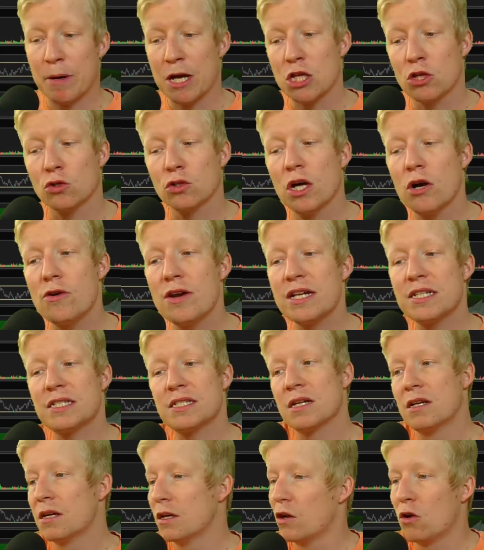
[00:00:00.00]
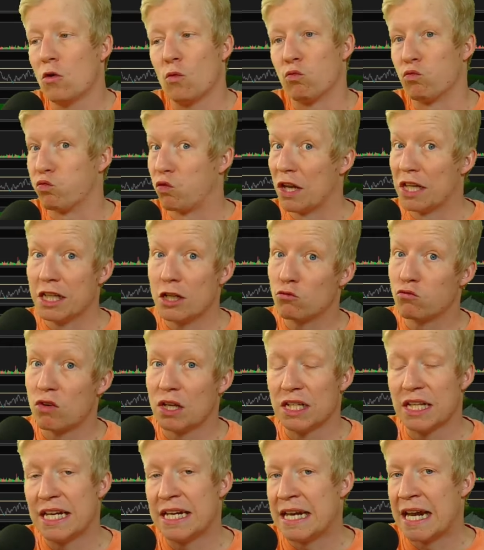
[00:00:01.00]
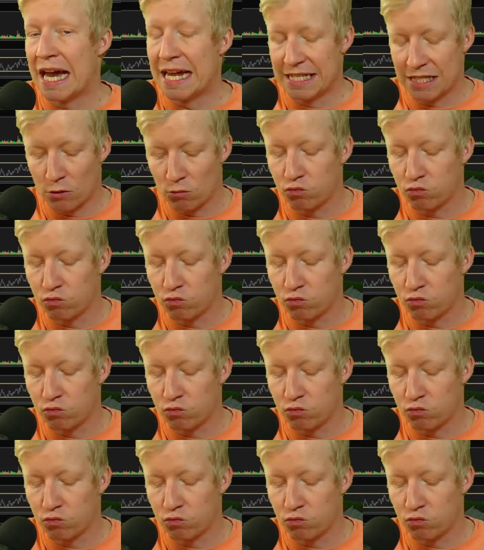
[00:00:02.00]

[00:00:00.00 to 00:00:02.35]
But you'll notice really, really nice,